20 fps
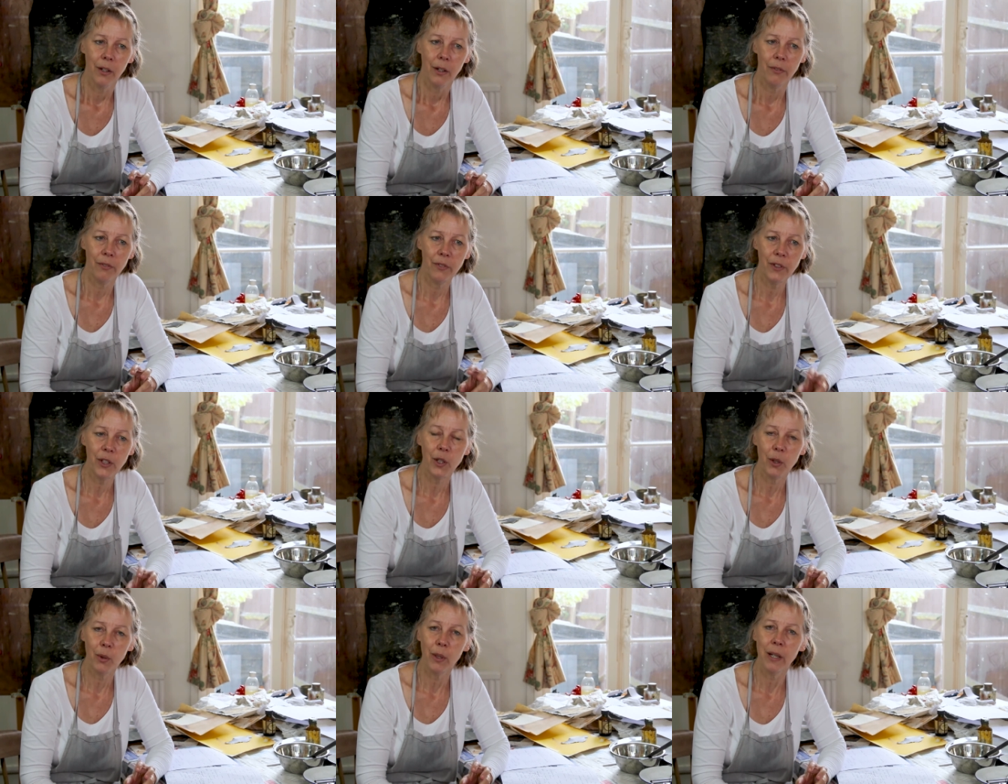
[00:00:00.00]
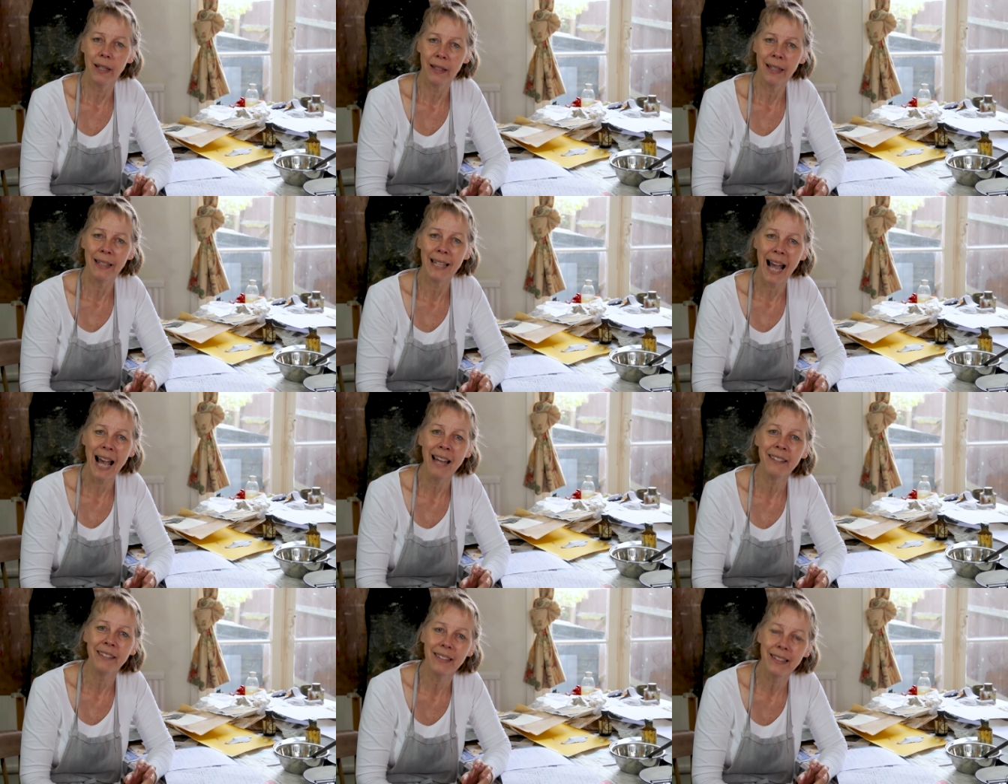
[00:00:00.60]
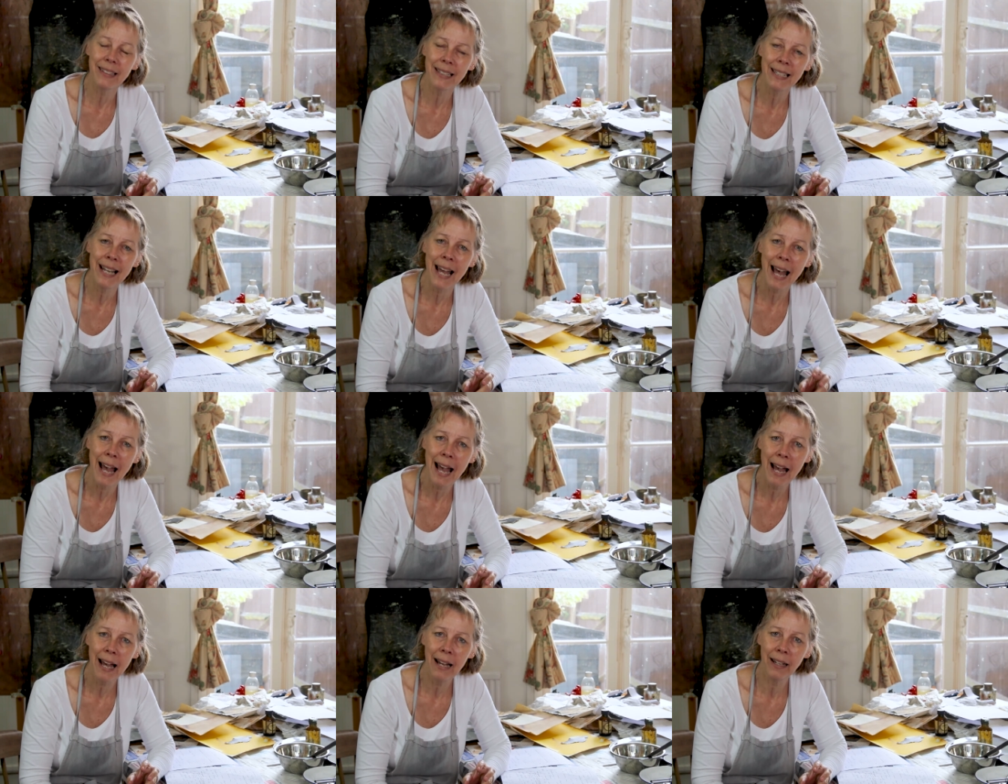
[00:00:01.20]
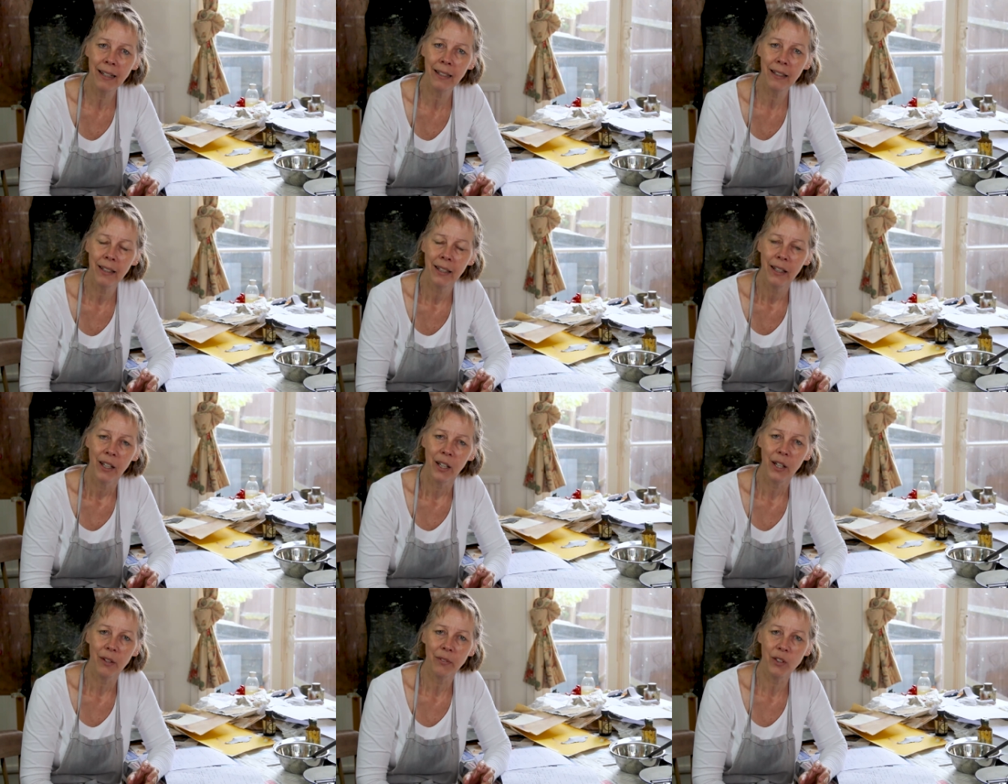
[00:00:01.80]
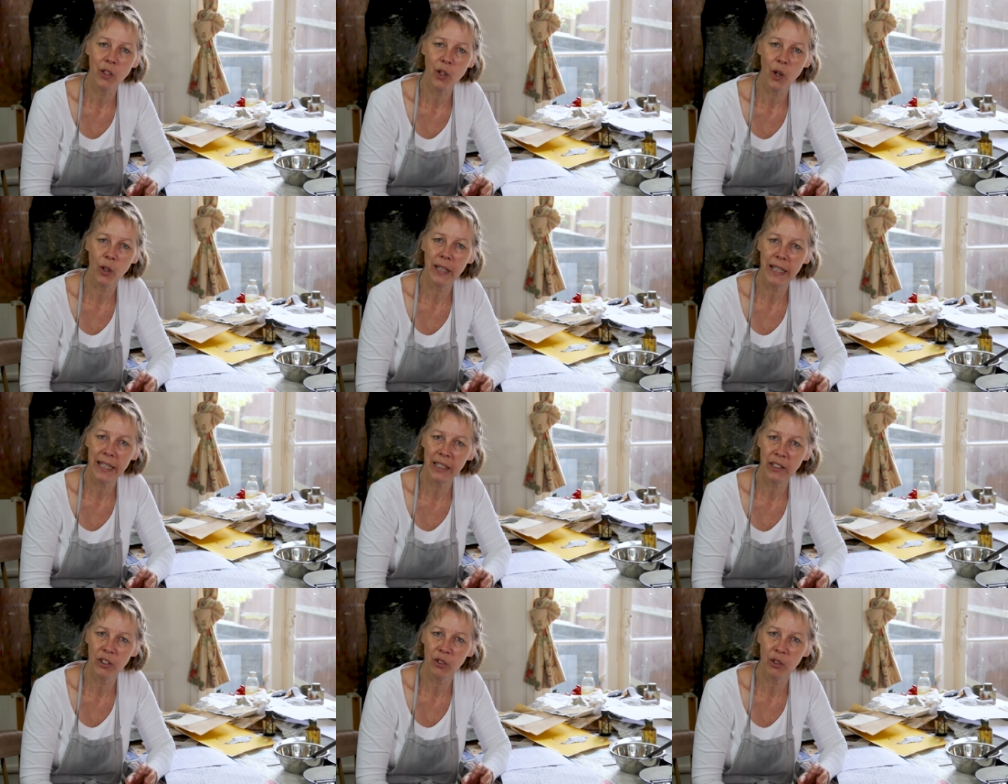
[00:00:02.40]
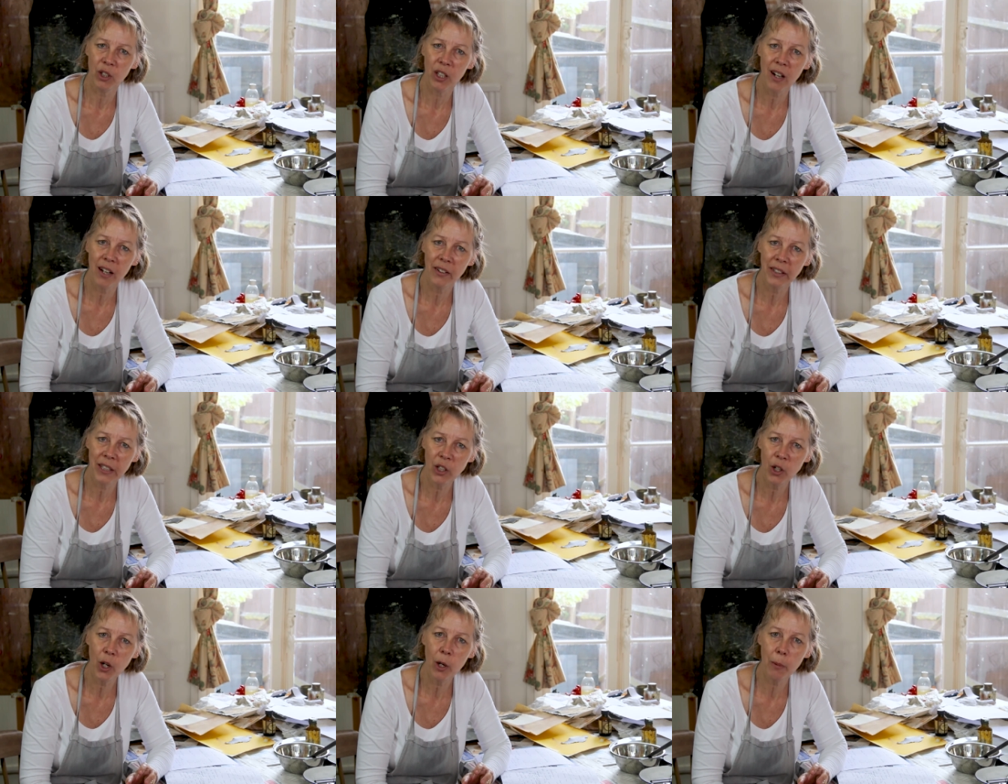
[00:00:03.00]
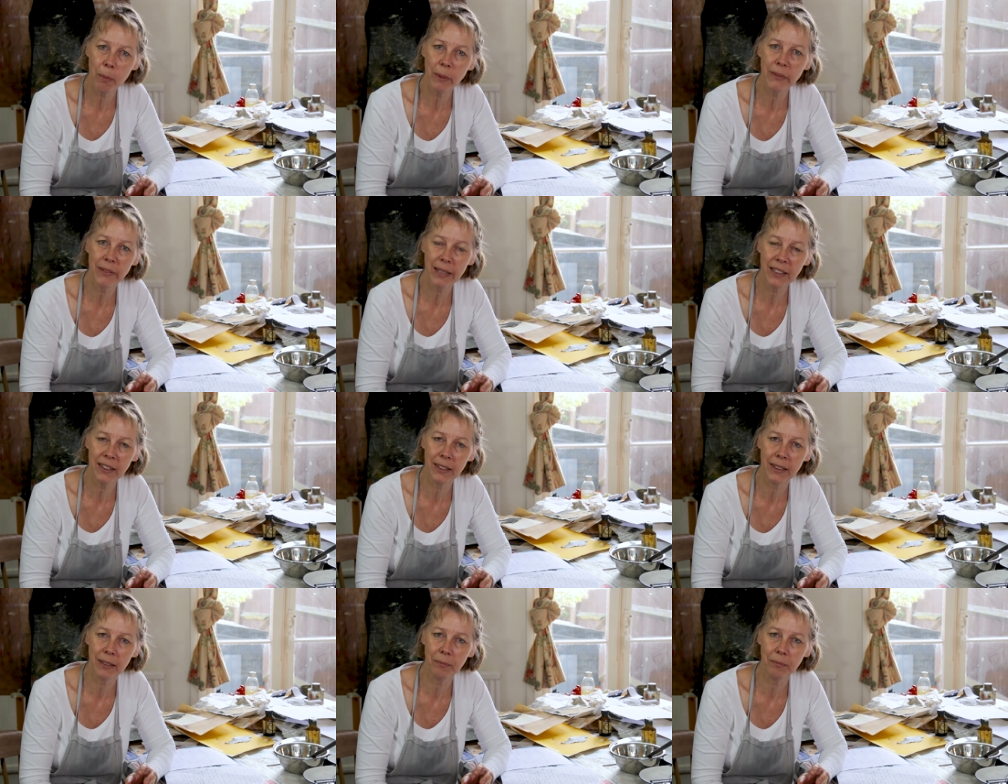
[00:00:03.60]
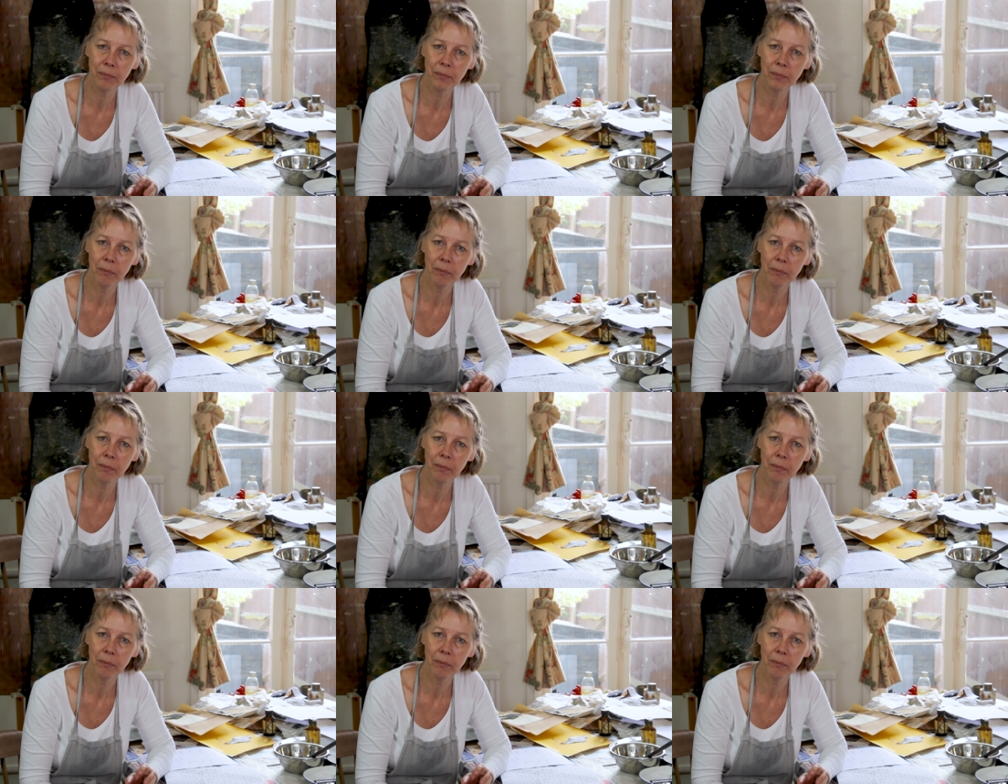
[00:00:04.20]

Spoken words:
view, an added layer of knowledge regarding composition.